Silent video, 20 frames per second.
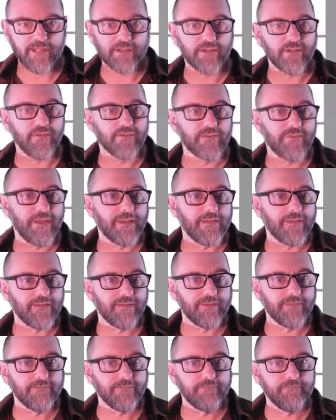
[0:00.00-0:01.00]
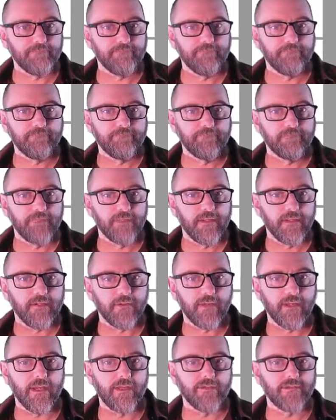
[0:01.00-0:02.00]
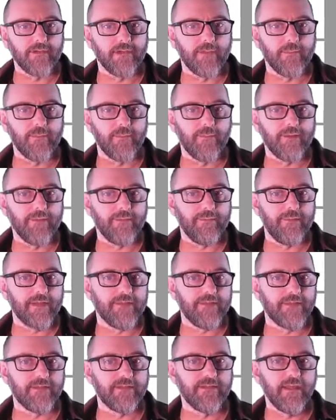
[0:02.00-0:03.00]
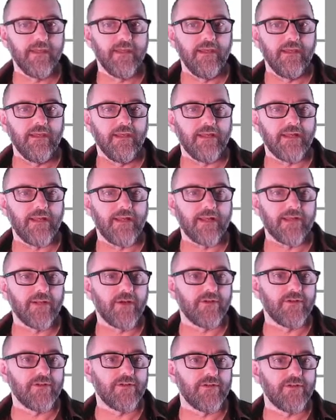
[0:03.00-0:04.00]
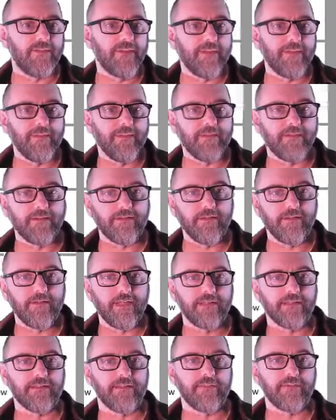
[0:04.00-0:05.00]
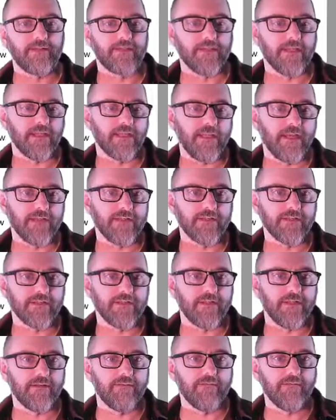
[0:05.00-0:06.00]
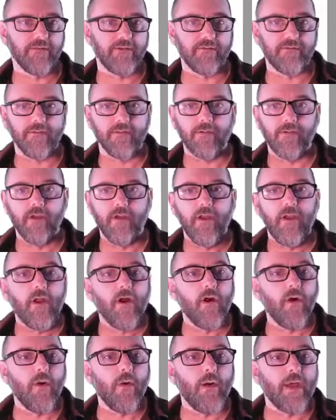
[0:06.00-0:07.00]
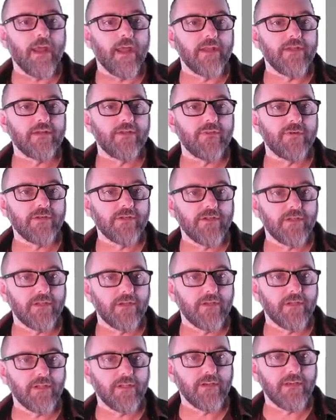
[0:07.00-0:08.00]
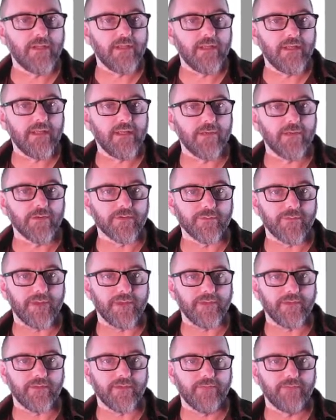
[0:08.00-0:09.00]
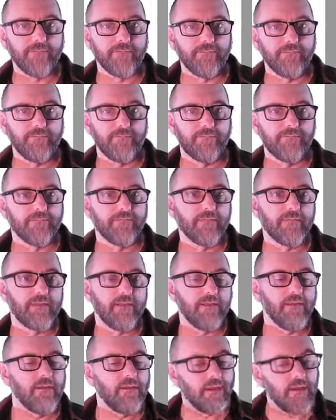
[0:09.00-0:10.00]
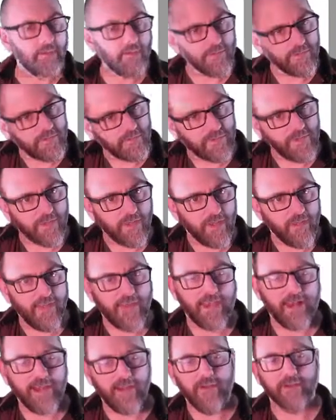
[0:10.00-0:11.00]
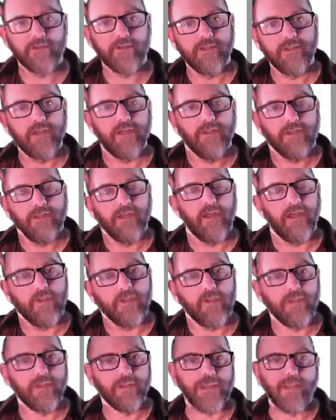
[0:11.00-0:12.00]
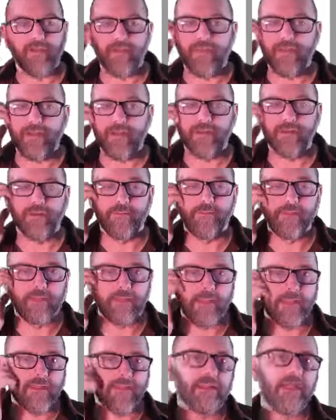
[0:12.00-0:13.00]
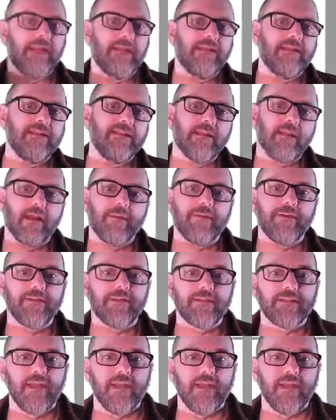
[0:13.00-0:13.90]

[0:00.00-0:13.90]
test those methods. Okay, so implement the methods and add code to your main method to test them, just like I just did in front of you. Oh, and I do want you to include an equals method. I want you to try that out. We will have a method a bit like that in the coming